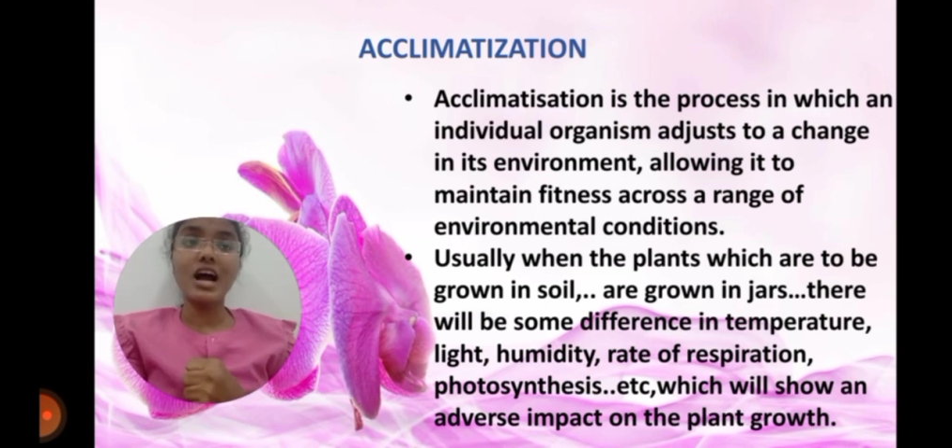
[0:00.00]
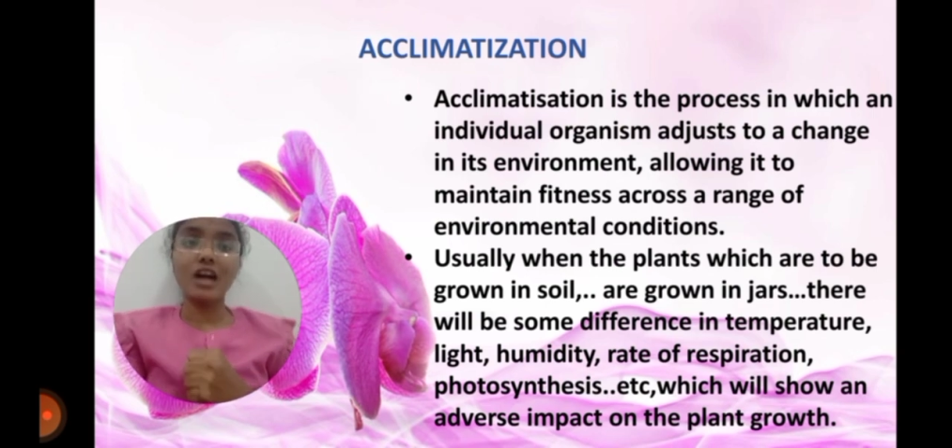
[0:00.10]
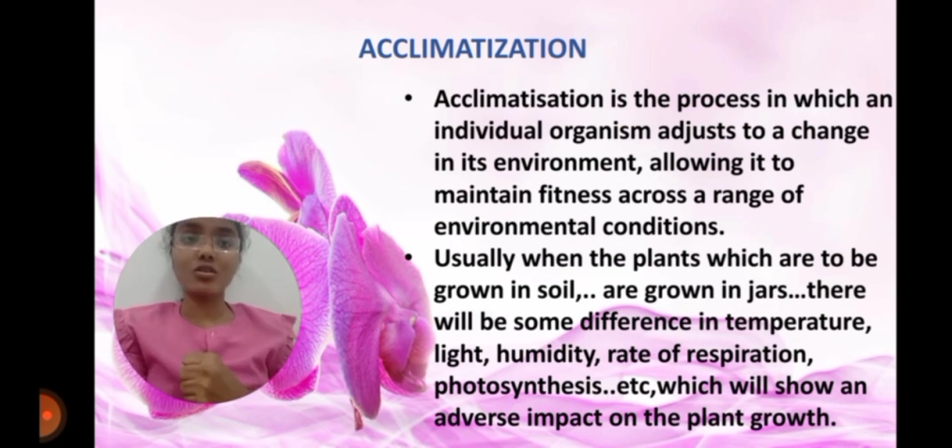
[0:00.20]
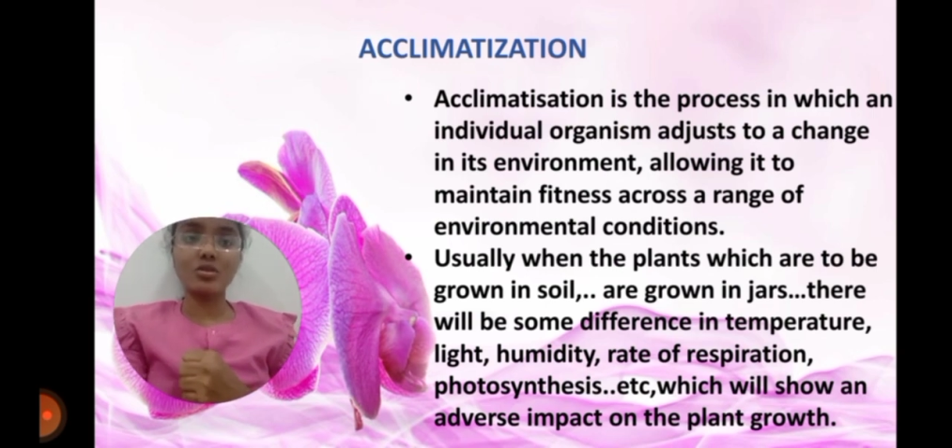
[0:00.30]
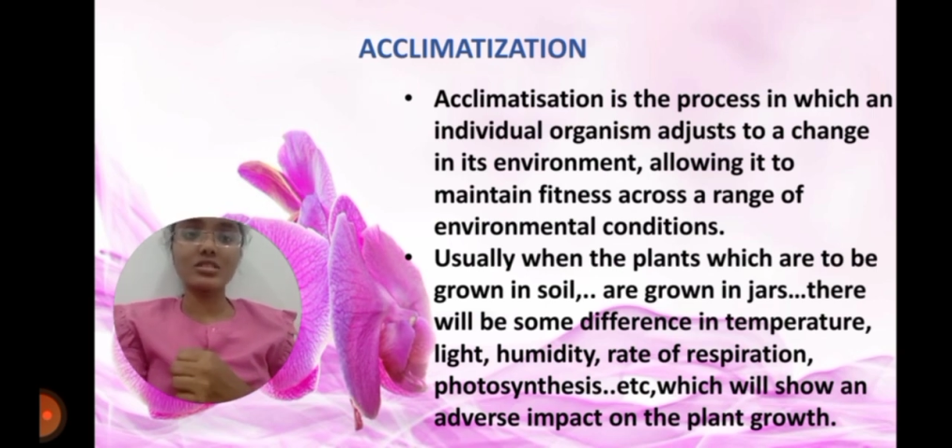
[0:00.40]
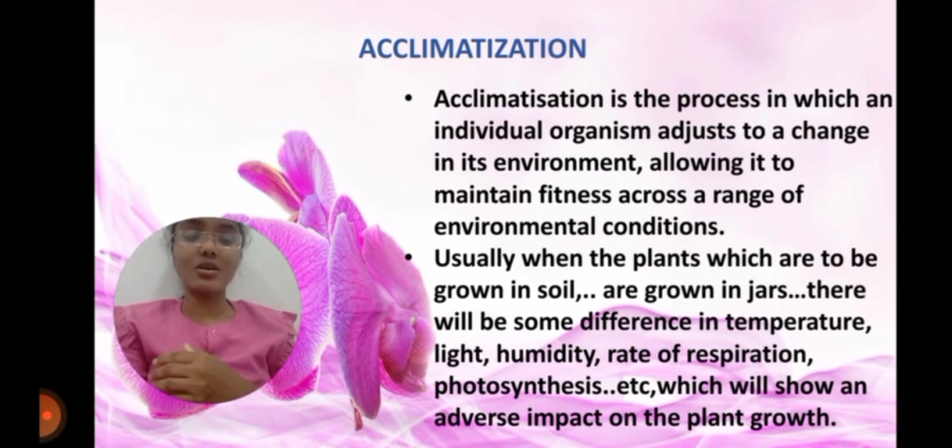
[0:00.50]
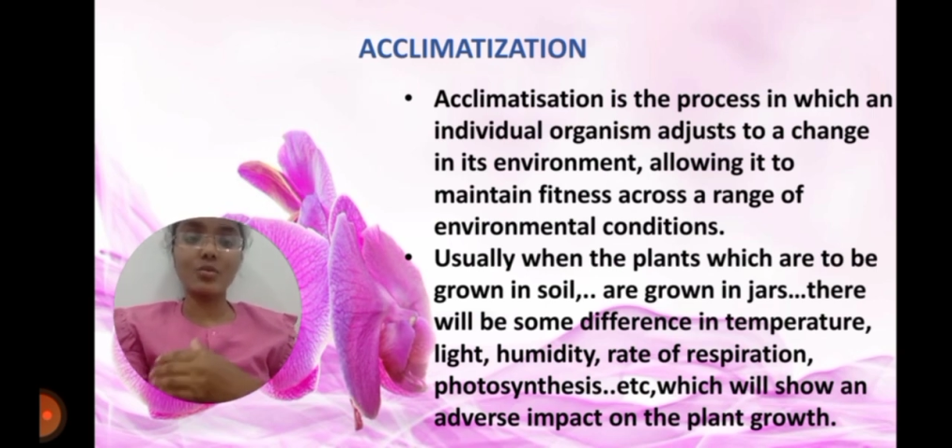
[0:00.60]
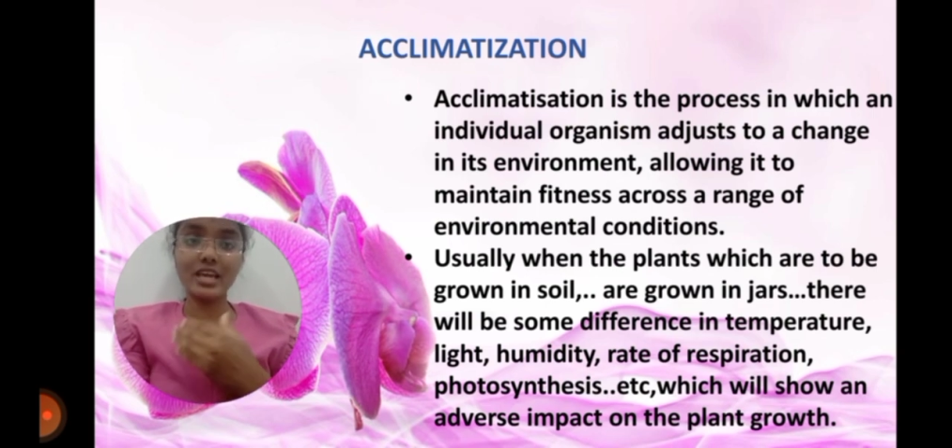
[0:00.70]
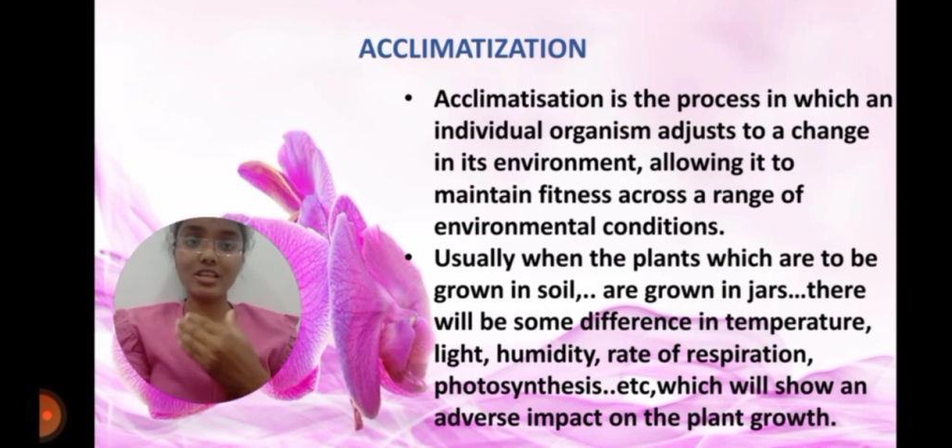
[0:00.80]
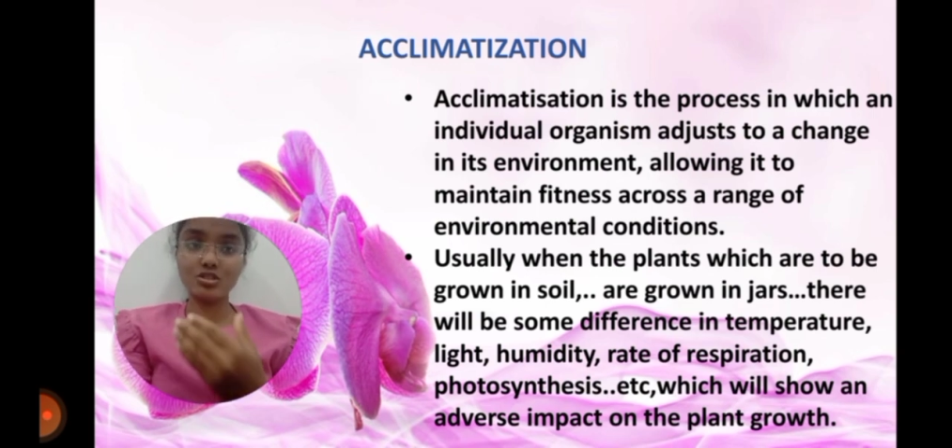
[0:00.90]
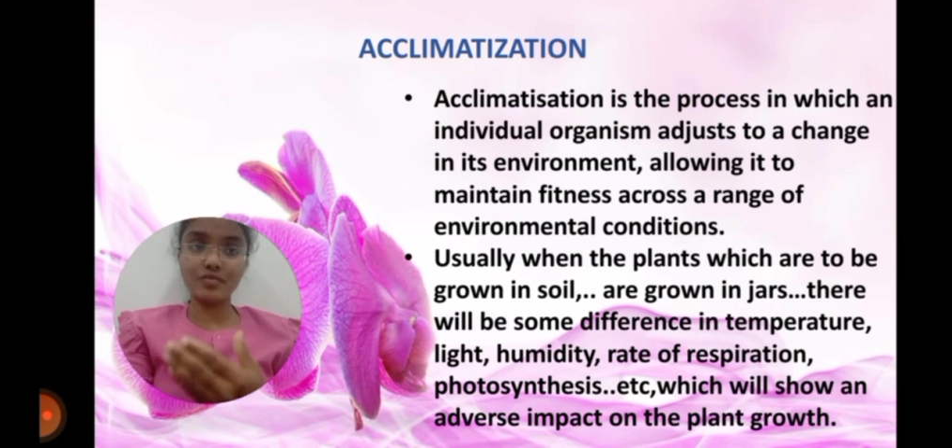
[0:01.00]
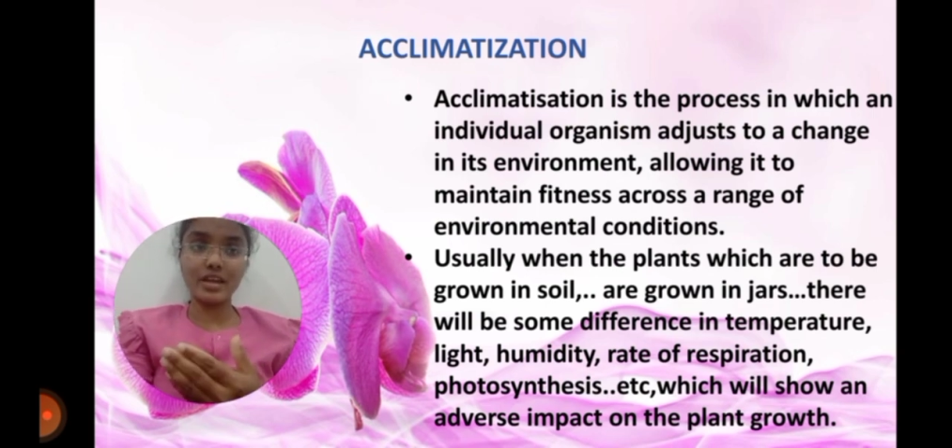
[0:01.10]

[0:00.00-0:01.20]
across a range of